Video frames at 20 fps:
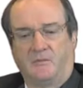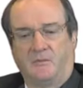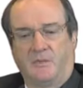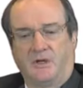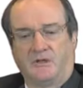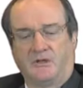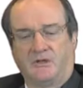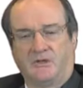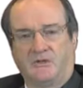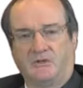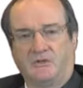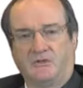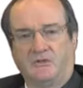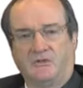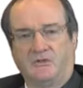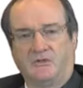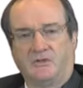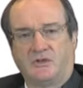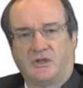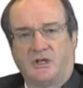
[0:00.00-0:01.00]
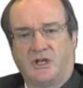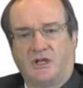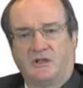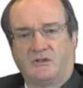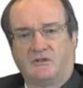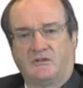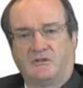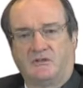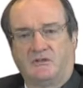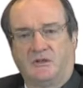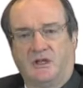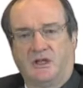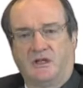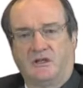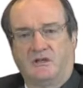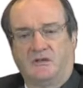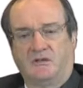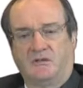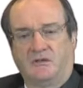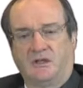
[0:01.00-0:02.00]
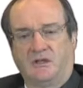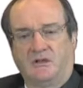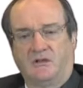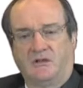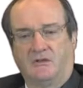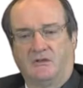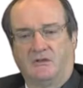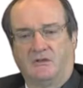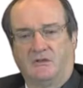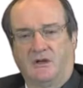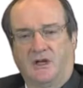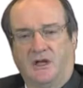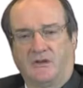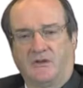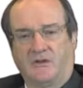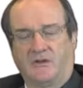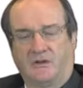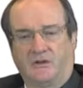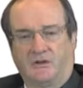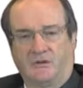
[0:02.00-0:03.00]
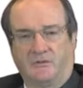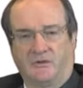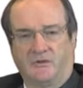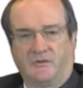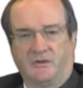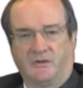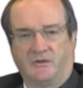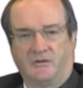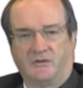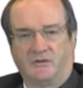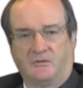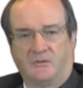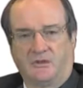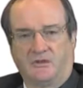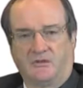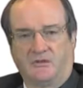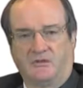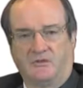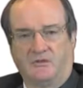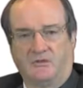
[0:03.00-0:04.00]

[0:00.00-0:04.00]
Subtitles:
But as soon as you start to enter into other types of instruments,